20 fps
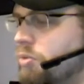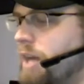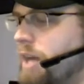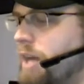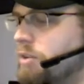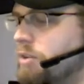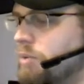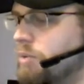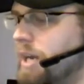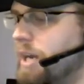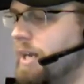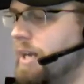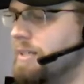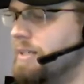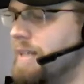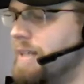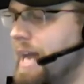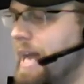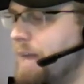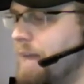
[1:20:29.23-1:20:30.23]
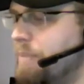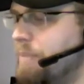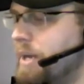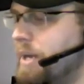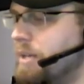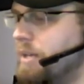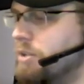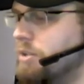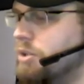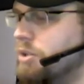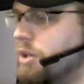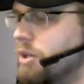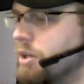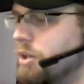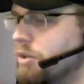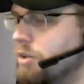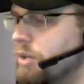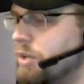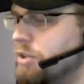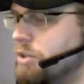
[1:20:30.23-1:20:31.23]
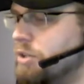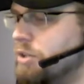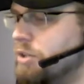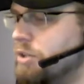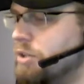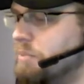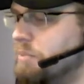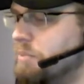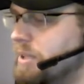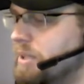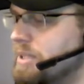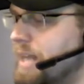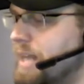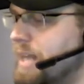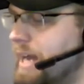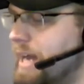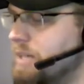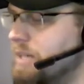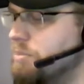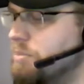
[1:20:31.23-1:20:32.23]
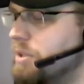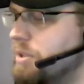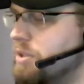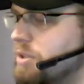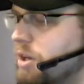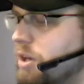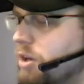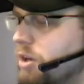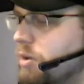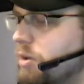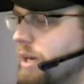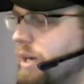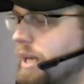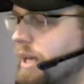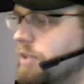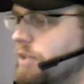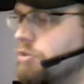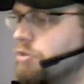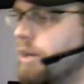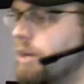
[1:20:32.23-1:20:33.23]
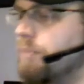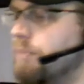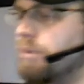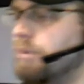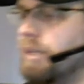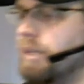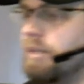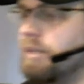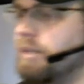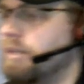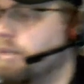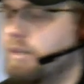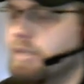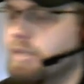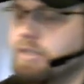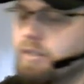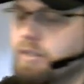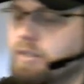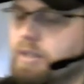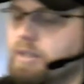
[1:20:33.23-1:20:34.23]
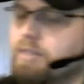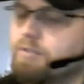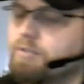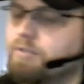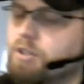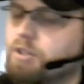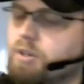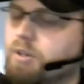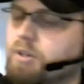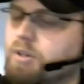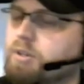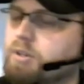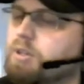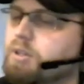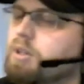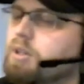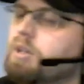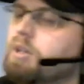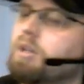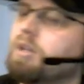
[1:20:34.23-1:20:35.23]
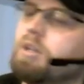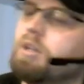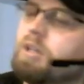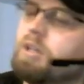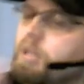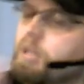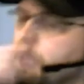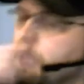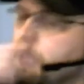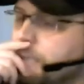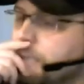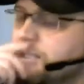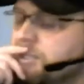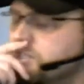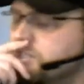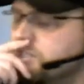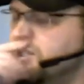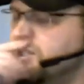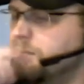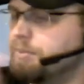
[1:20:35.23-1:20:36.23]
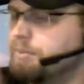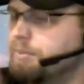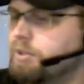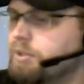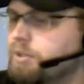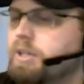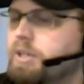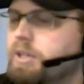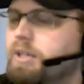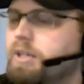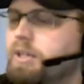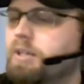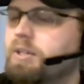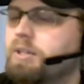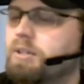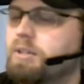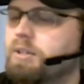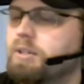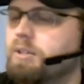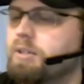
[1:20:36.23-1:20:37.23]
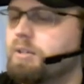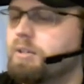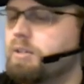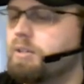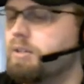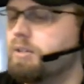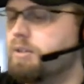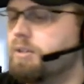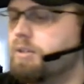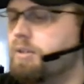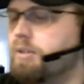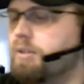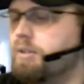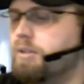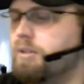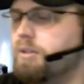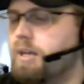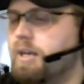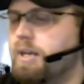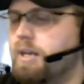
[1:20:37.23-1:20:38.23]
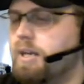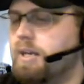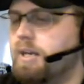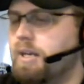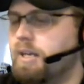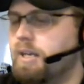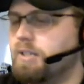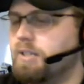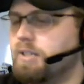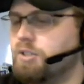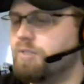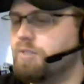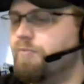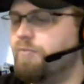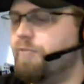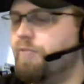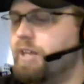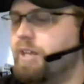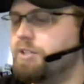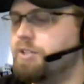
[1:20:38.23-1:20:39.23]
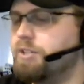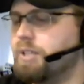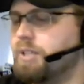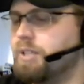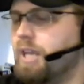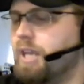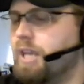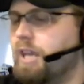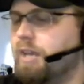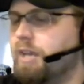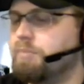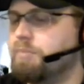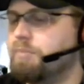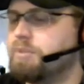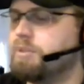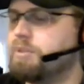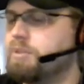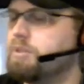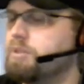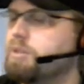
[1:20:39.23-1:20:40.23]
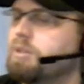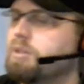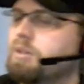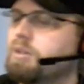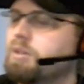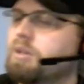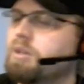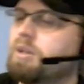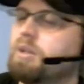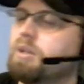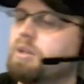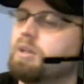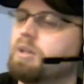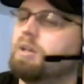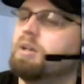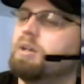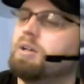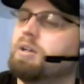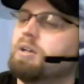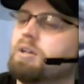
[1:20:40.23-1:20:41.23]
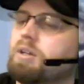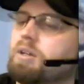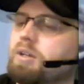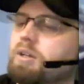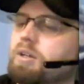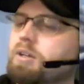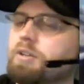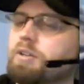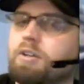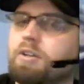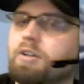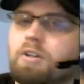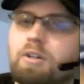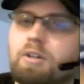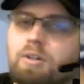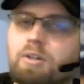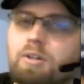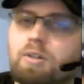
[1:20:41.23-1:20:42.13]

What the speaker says: Just finishes games. Another really good removal spell for green spot removal is Beast Within. 2 colorless and a